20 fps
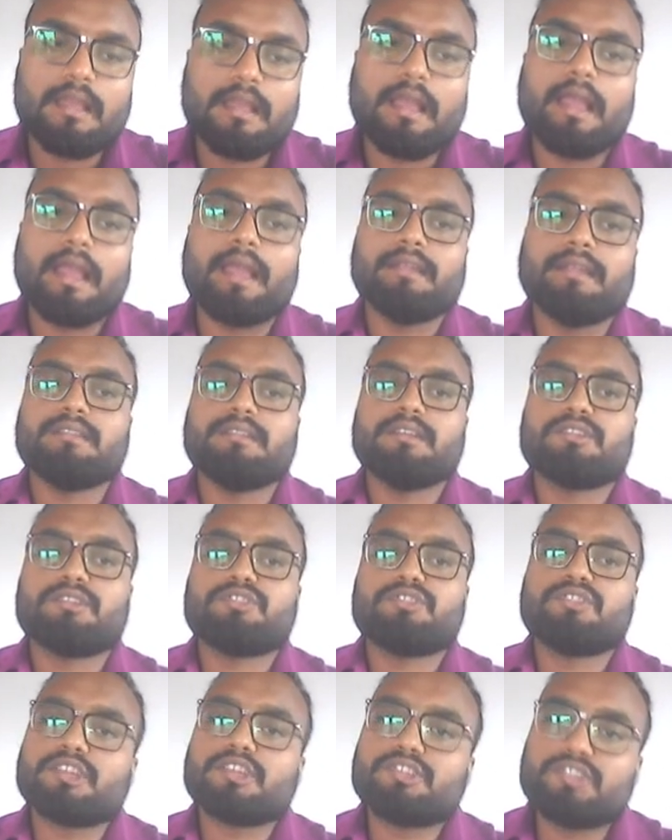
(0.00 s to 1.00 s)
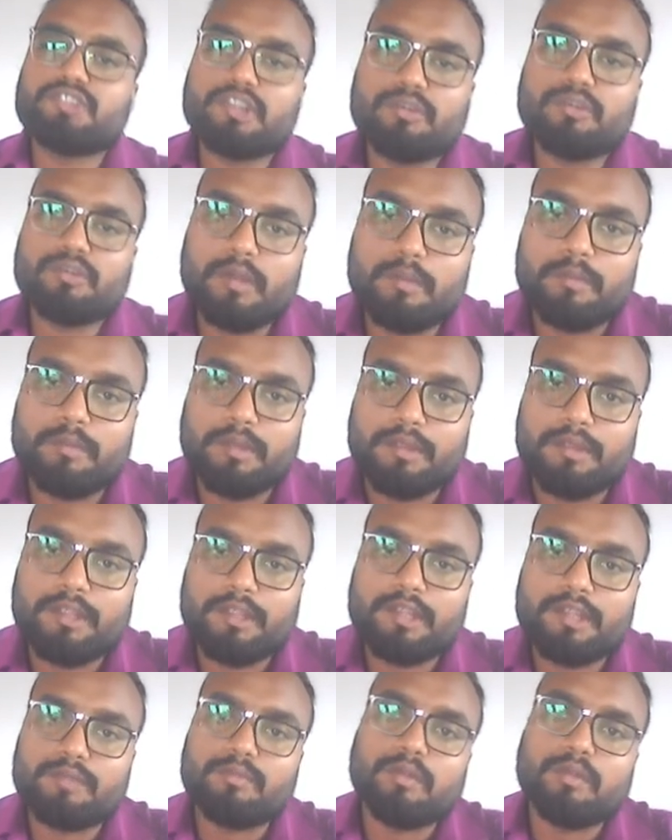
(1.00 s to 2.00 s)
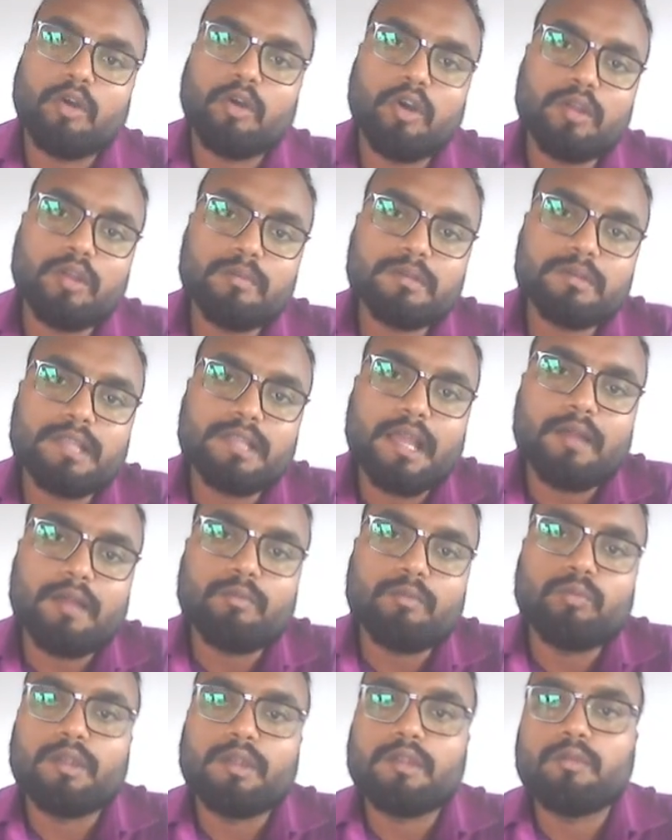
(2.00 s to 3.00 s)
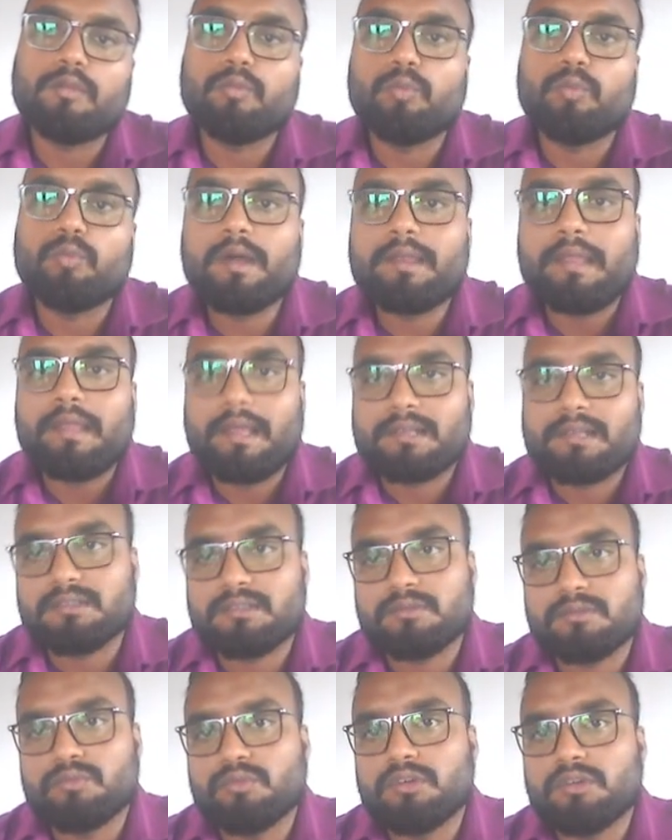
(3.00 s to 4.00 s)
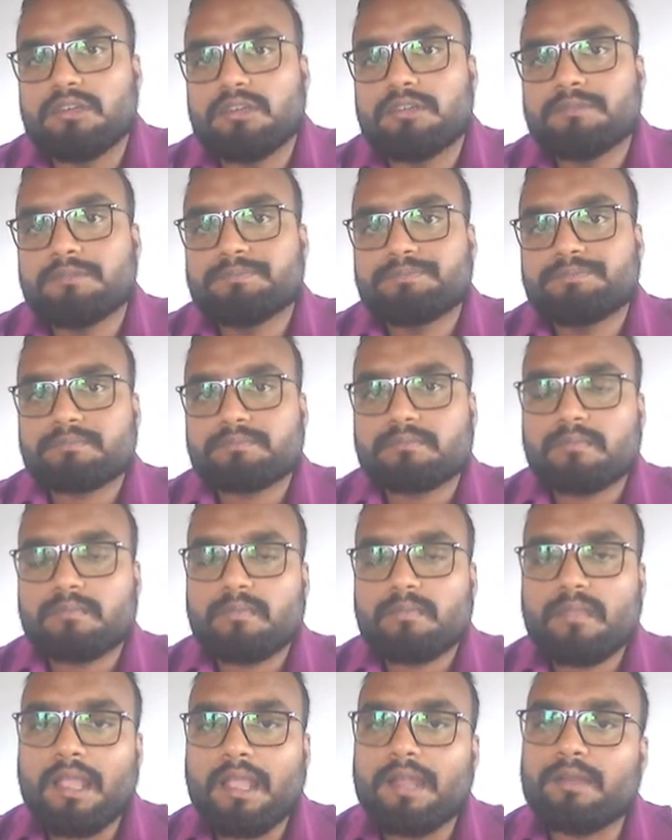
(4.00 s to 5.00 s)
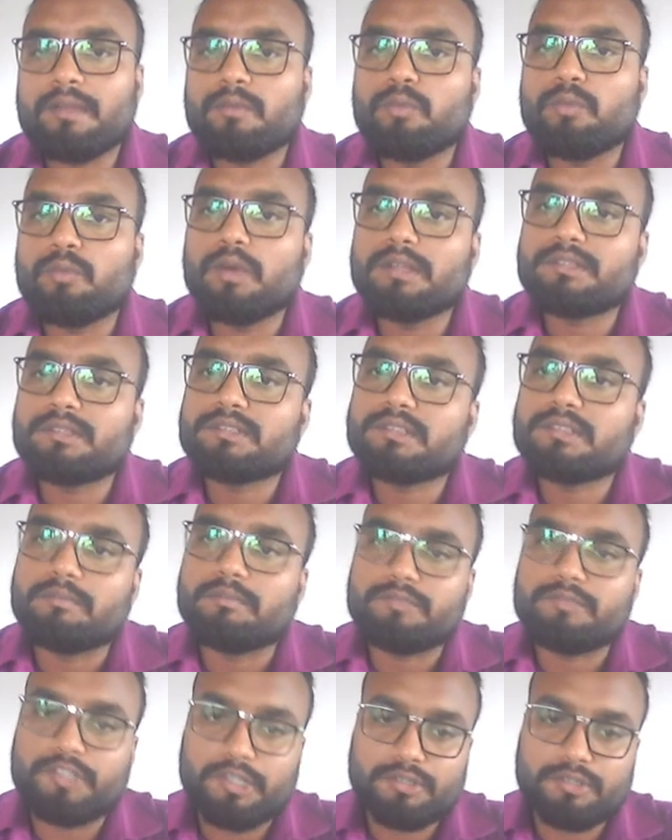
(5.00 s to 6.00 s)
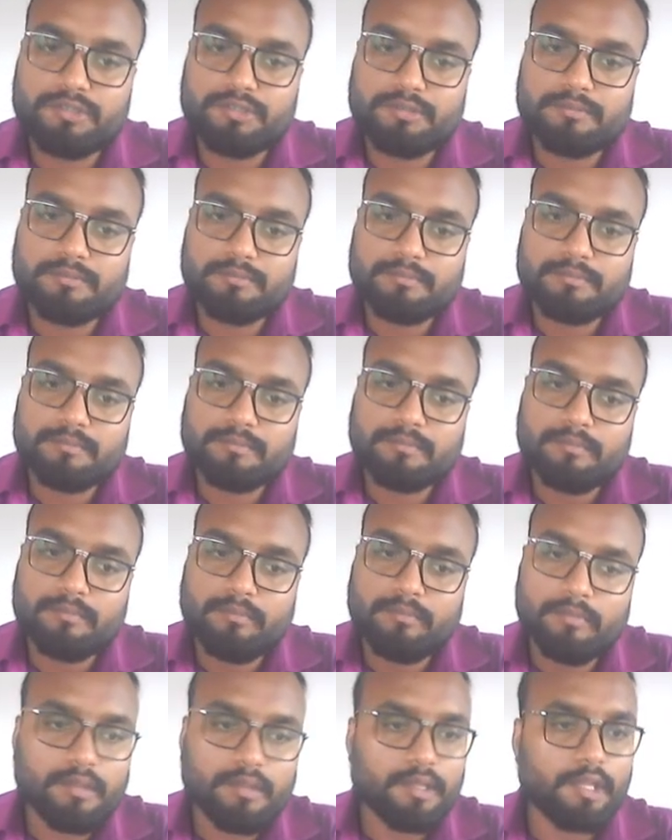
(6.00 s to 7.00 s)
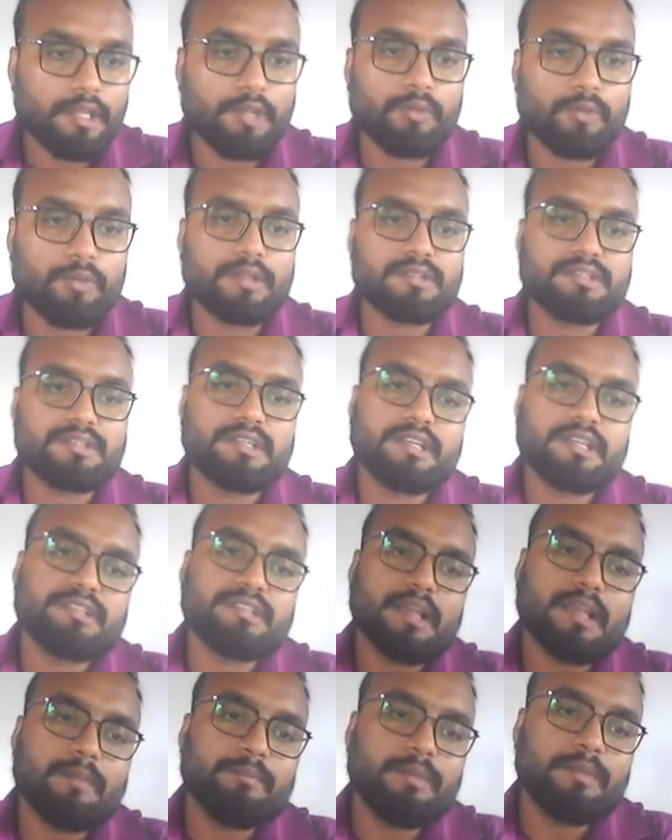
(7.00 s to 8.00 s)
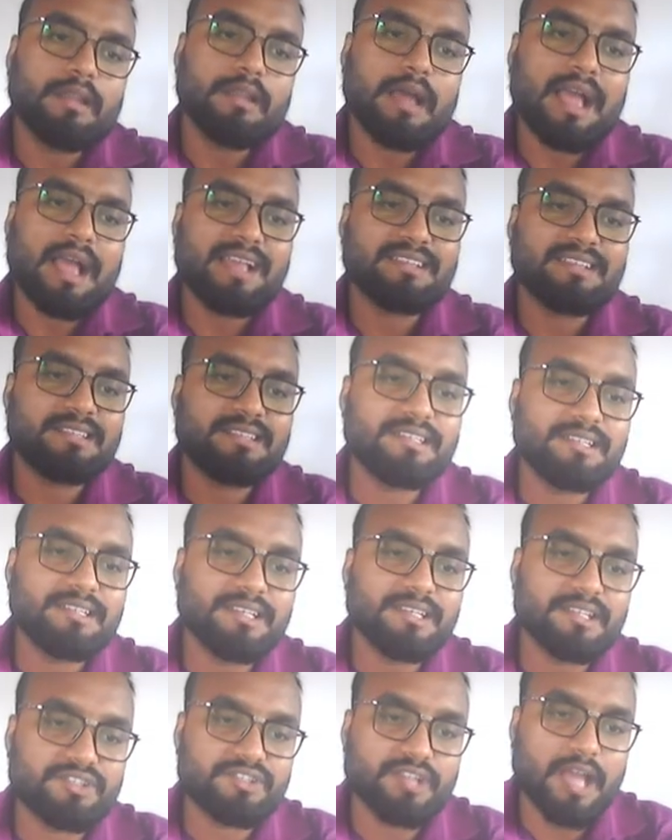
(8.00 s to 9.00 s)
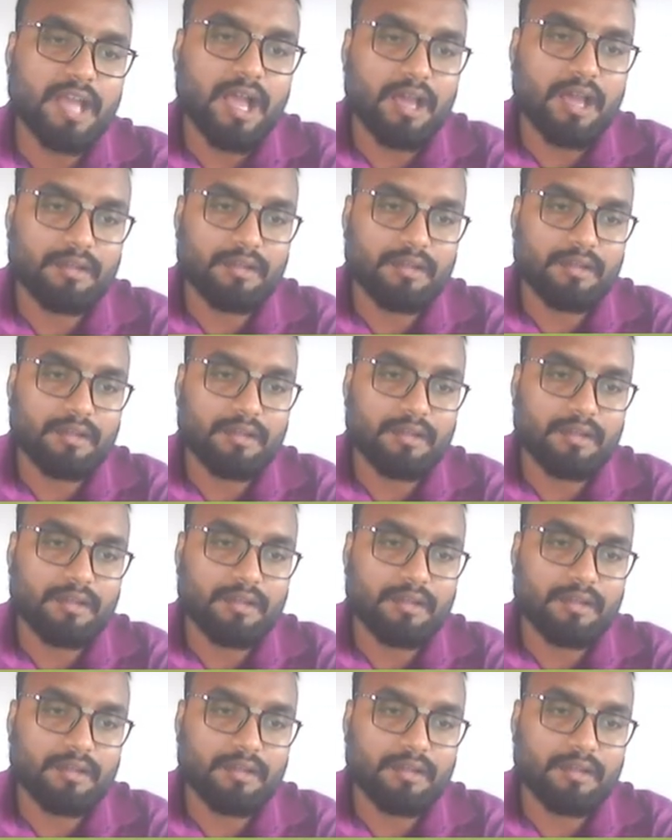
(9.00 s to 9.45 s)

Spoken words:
And the structure will be, it will always have only one action word and one subject. Here you can see example, I see a star.